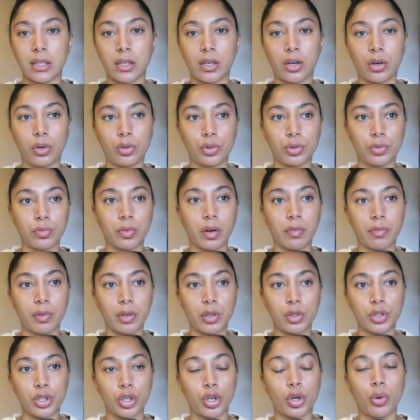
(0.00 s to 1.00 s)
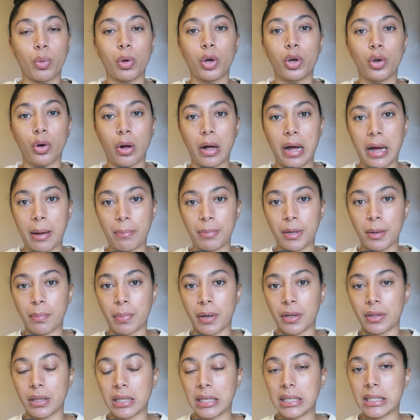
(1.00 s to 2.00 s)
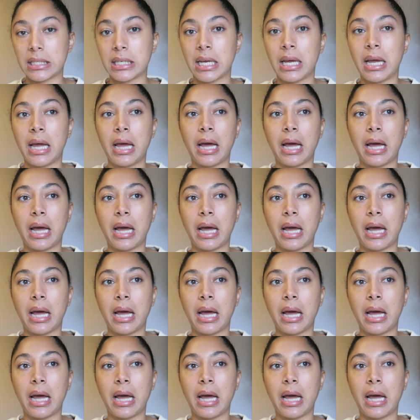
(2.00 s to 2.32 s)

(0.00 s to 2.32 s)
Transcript: Cultural Revolution, who are not happy about this,